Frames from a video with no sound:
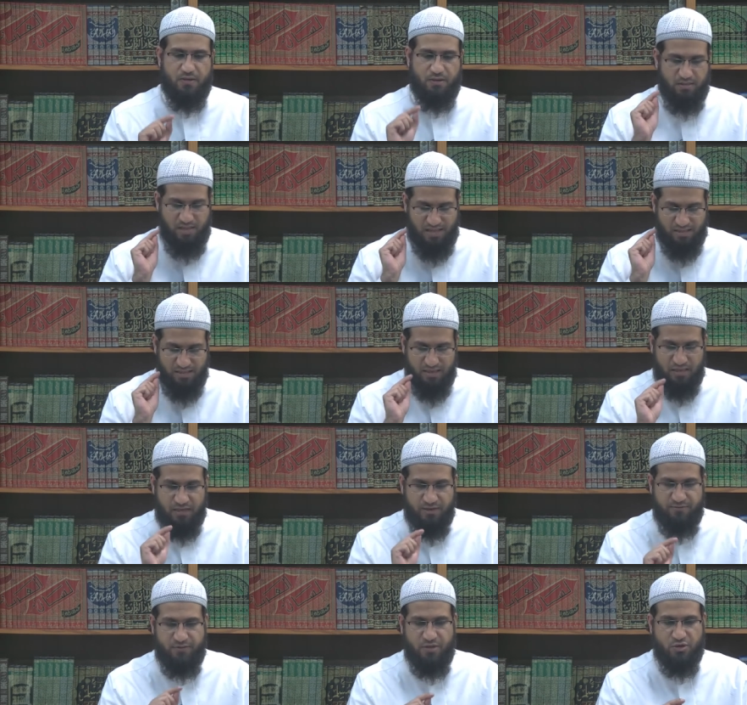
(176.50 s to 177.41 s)
they
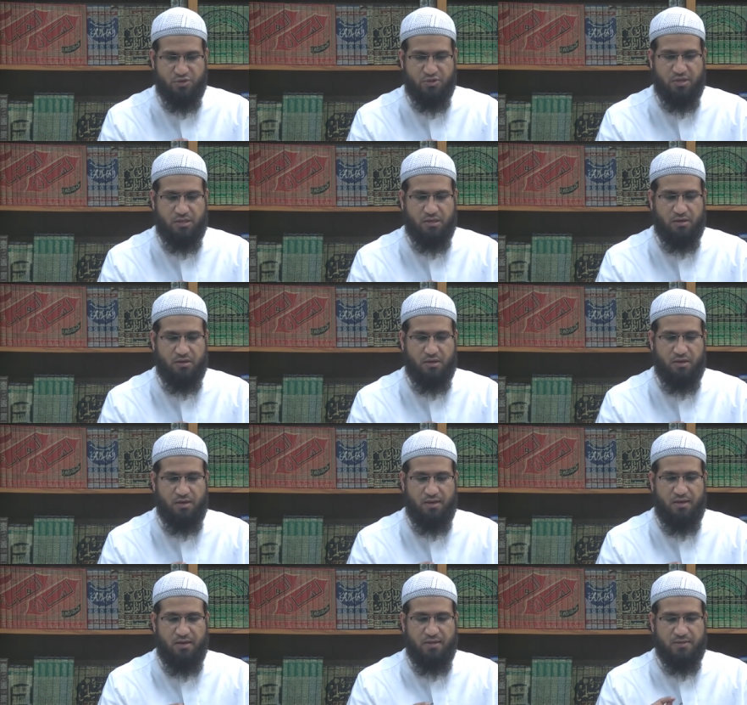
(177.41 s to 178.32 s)
give their sadaqah
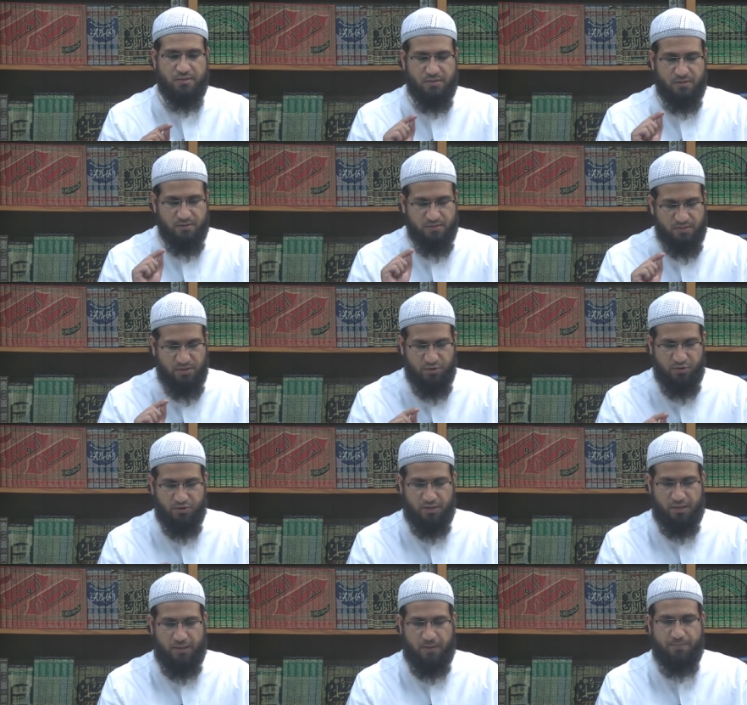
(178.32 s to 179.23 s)

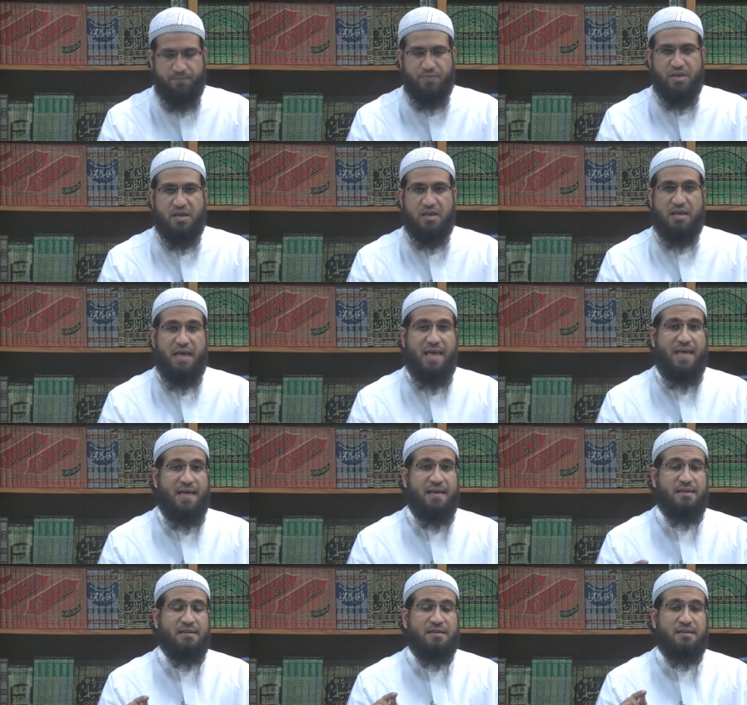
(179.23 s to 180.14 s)
sincerely
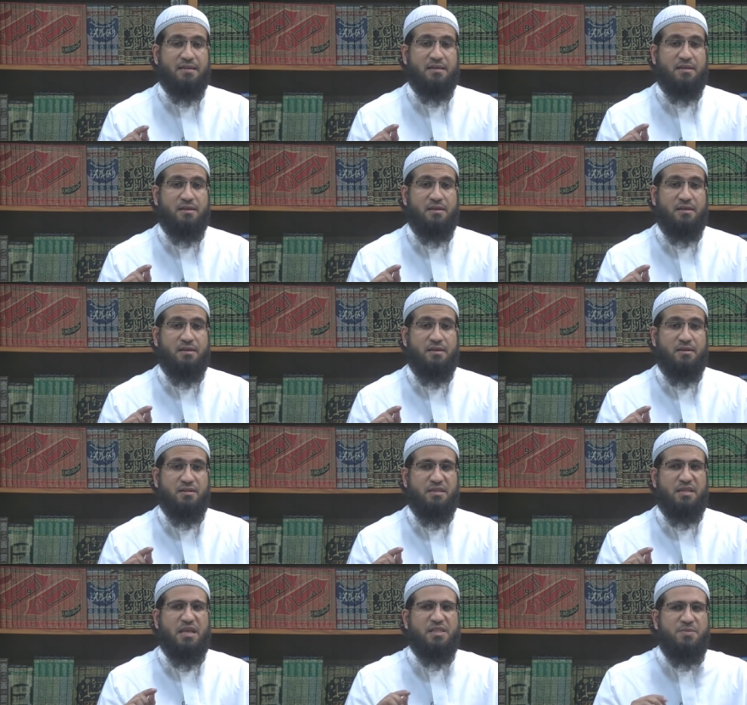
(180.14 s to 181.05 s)
and
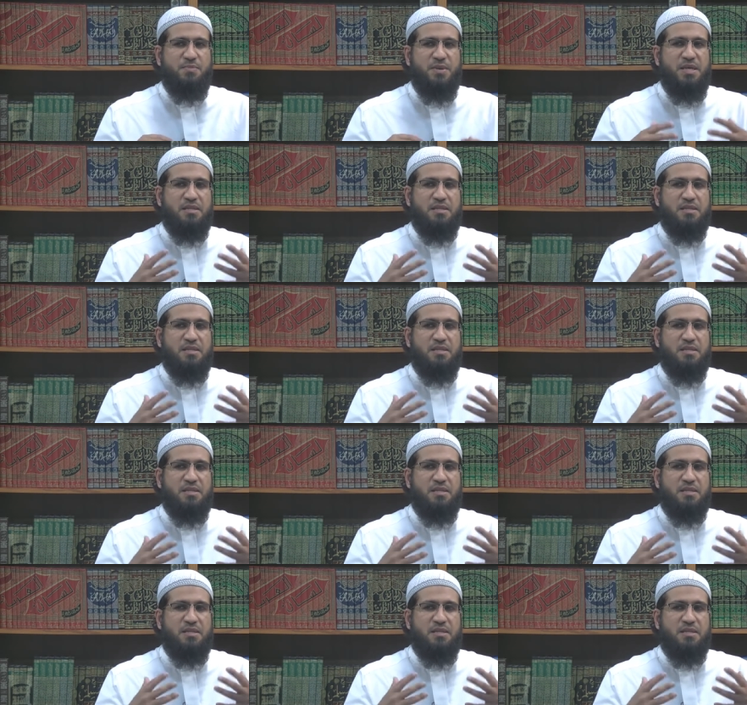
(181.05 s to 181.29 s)
tathbitan